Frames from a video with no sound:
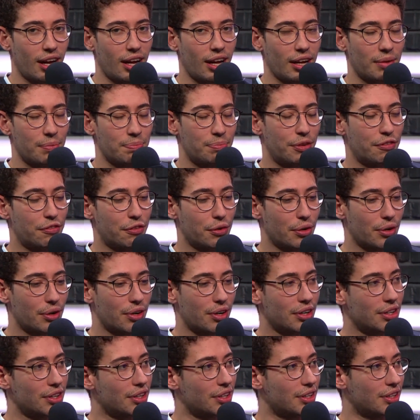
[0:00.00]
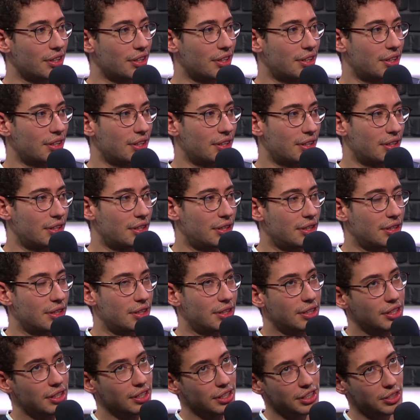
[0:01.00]
Before
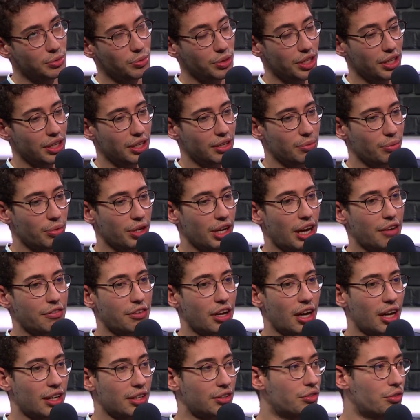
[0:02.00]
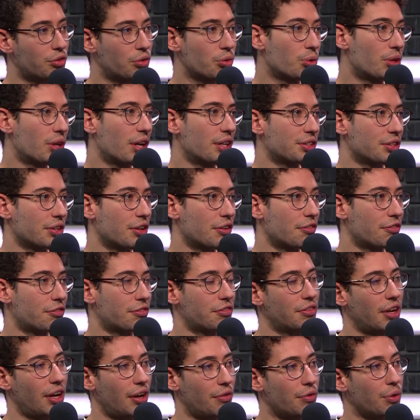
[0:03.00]
this week, we have had 2 days
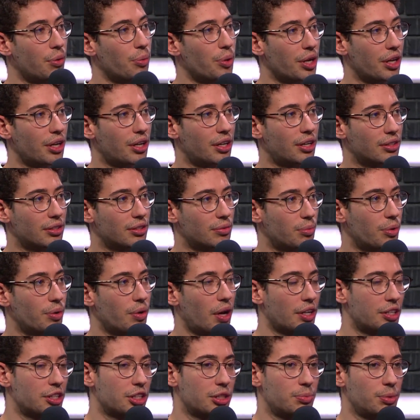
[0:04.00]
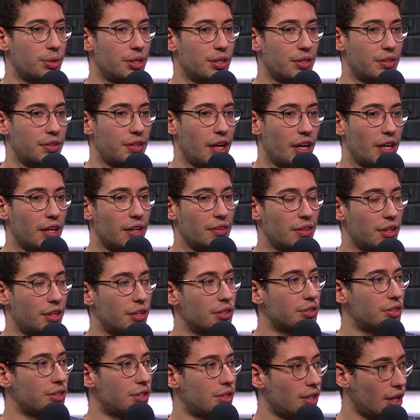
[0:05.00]
off every week. We had just been taking
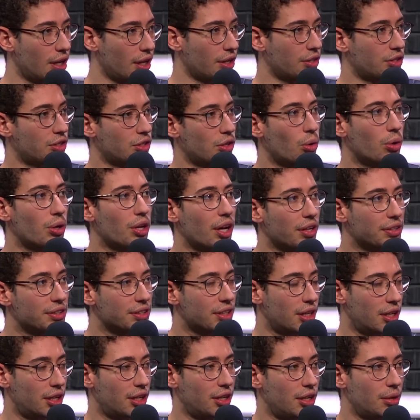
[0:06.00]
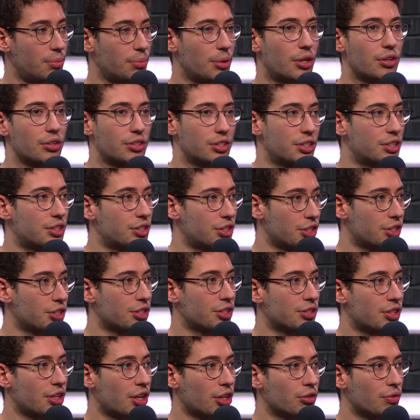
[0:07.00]
things slowly and steadily because it's just
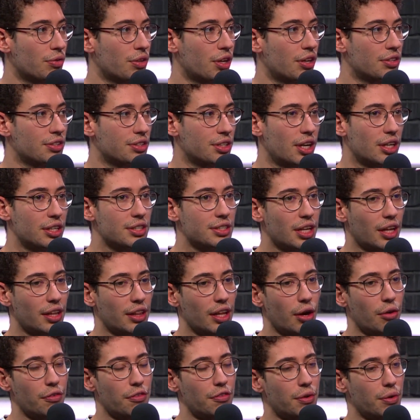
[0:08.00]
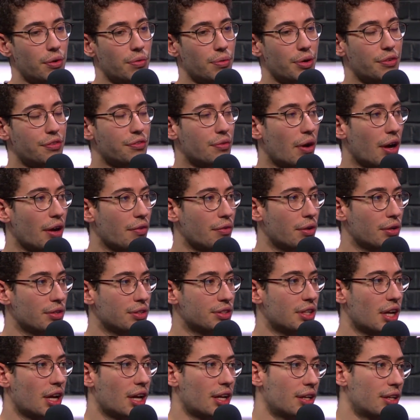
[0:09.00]
the start of the LCS. And now for Rift
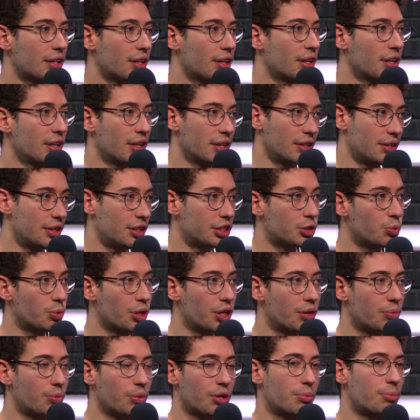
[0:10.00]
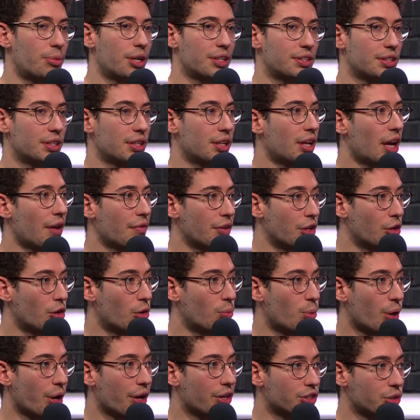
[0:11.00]
Rivals and this week, we are basically having no
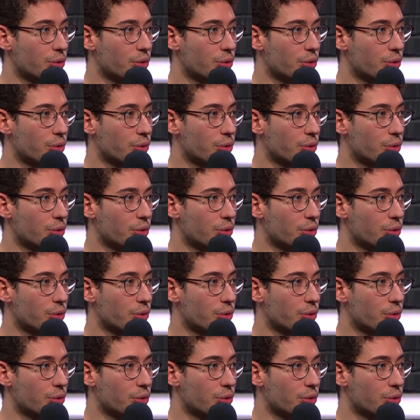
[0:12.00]
break.